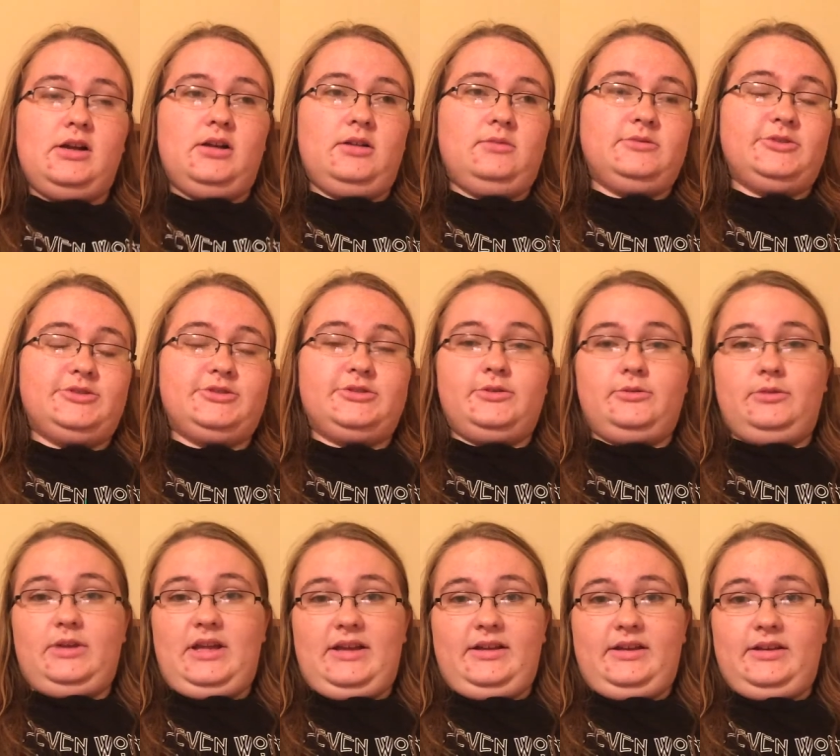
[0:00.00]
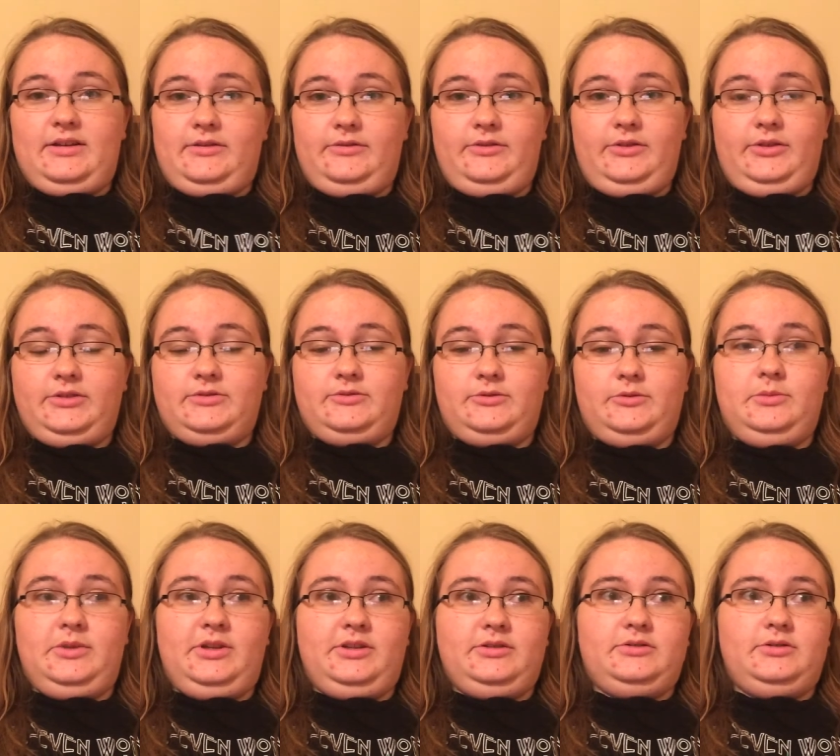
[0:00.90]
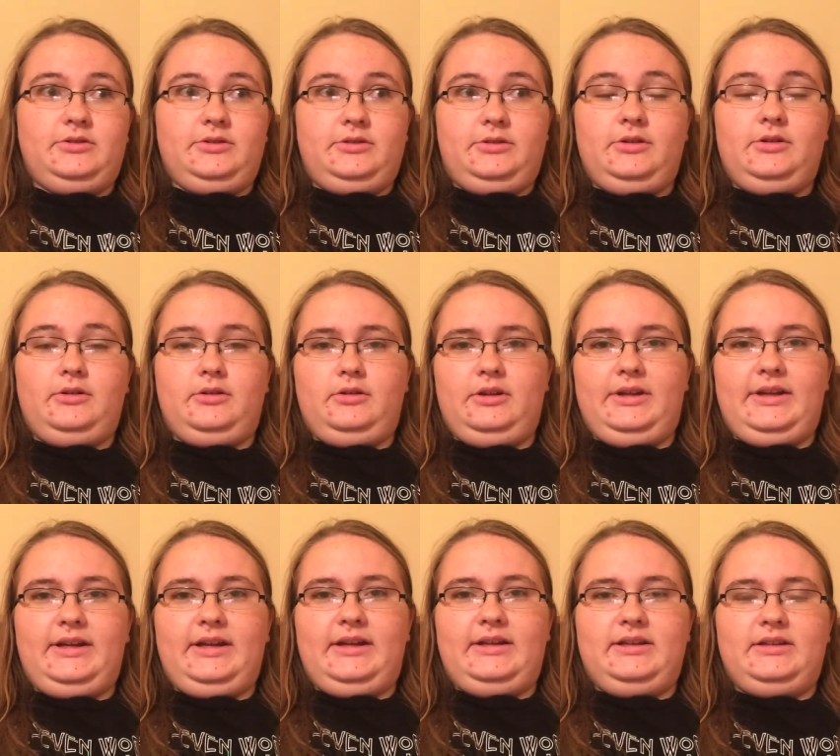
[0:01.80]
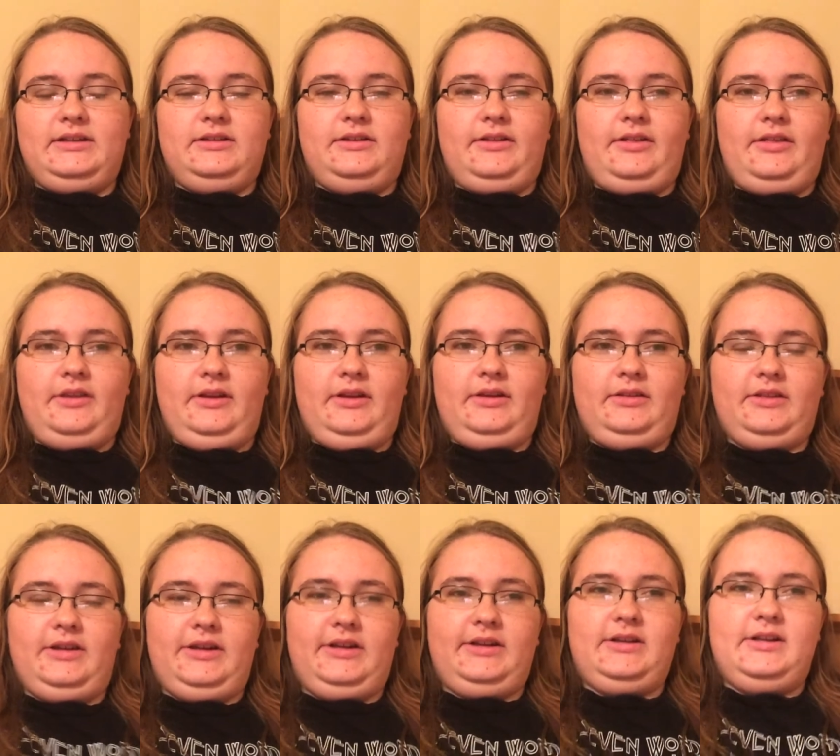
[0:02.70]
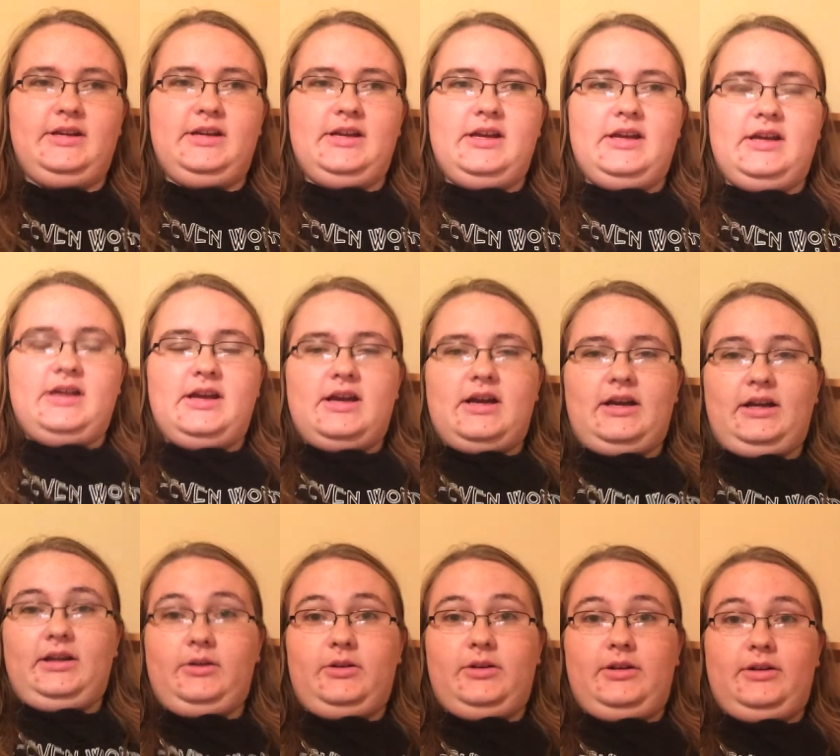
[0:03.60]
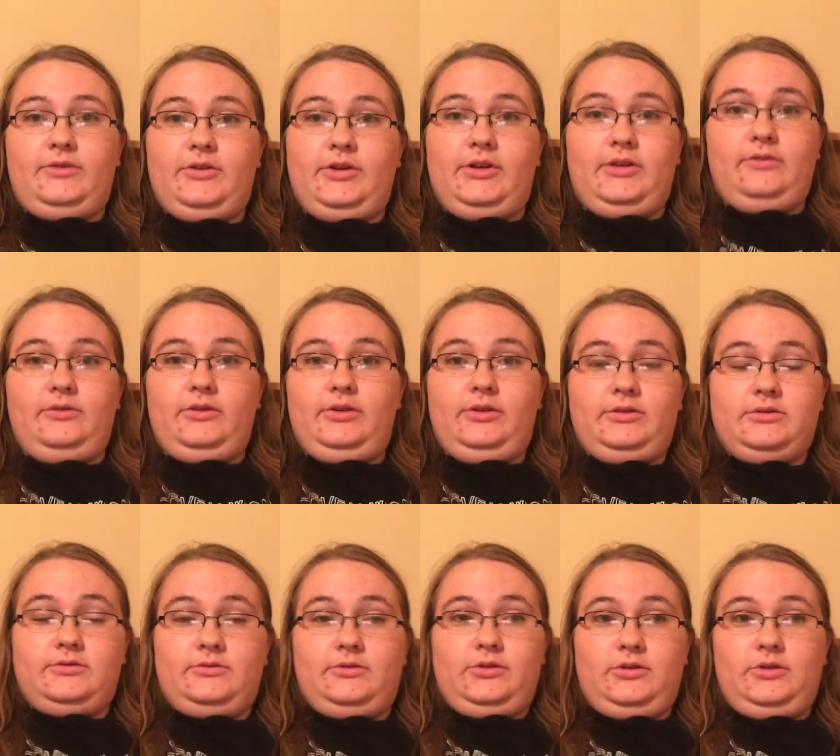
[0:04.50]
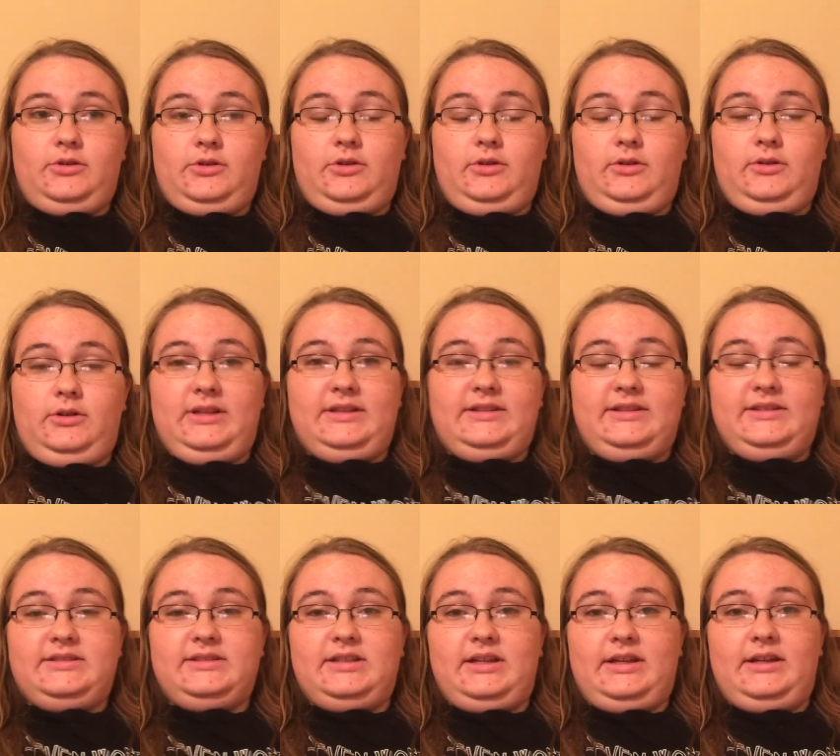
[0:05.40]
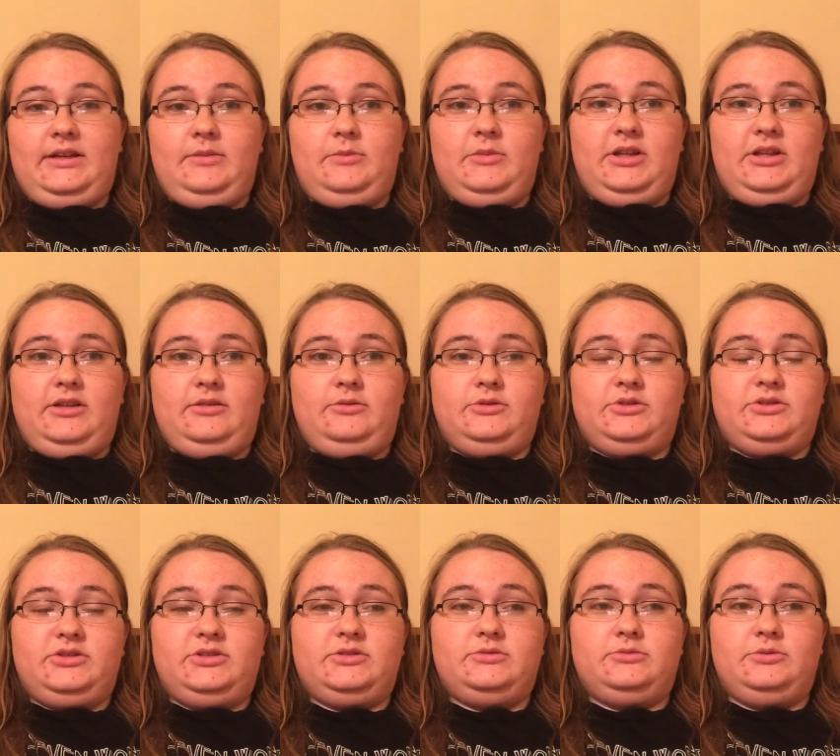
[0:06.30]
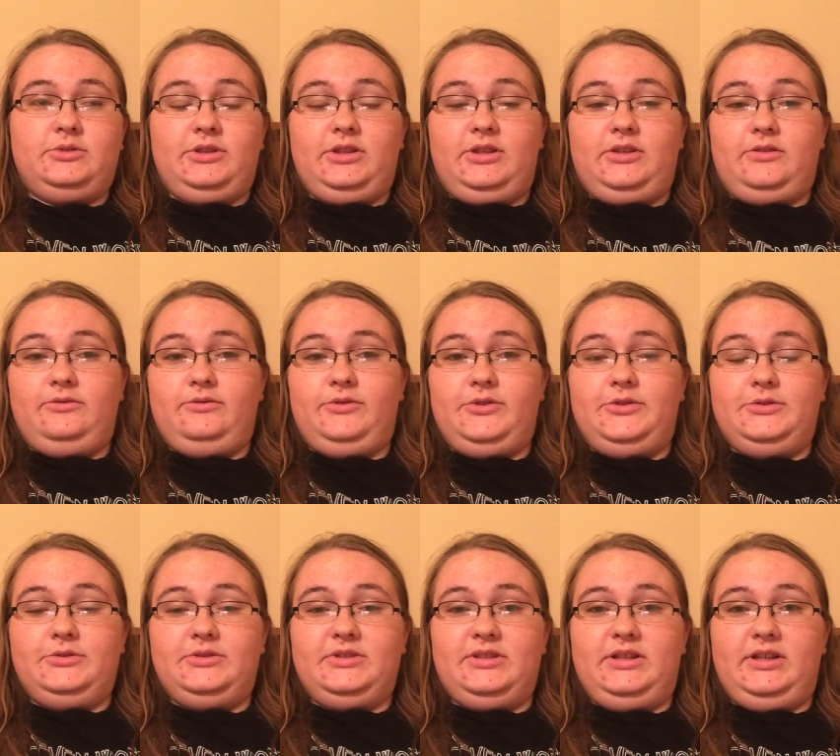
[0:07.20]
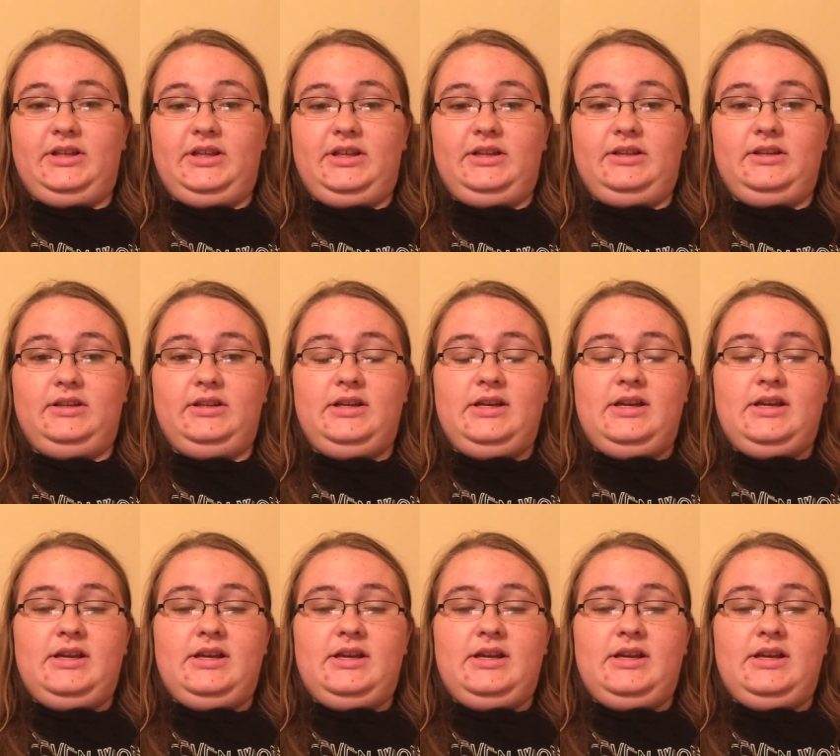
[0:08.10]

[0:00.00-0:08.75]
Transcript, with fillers: Um, there's no way I could have feelings for you because you're a girl. Like, I didn't think that I could ever have feelings for a girl at this time, and it was just really confusing, and